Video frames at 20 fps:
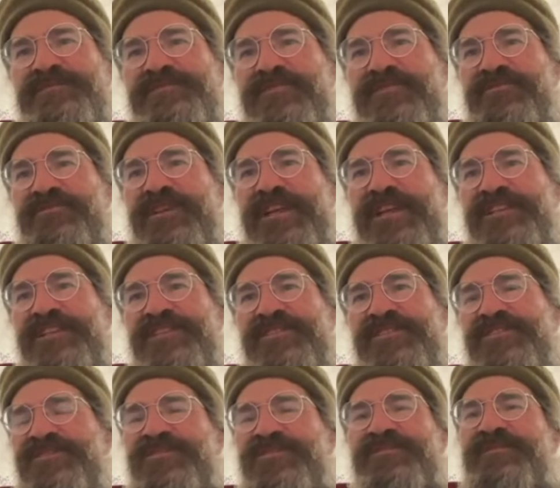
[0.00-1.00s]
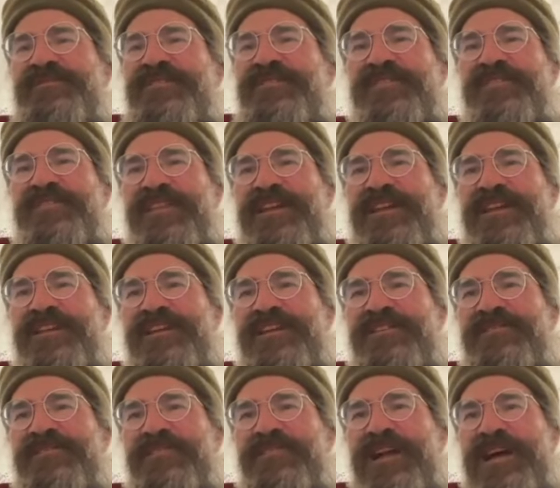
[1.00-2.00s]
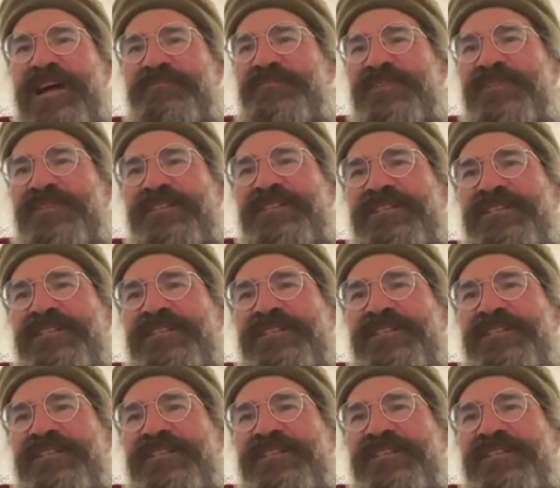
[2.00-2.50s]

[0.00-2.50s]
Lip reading: the greatest or, that kind of crap.